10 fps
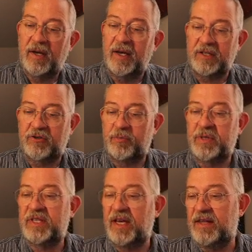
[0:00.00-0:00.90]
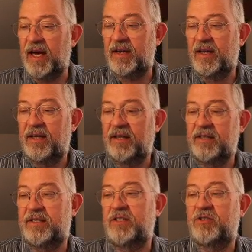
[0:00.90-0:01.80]
It should be said that
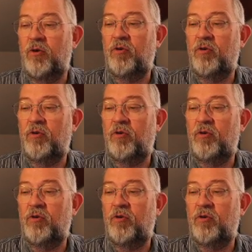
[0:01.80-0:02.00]
this is so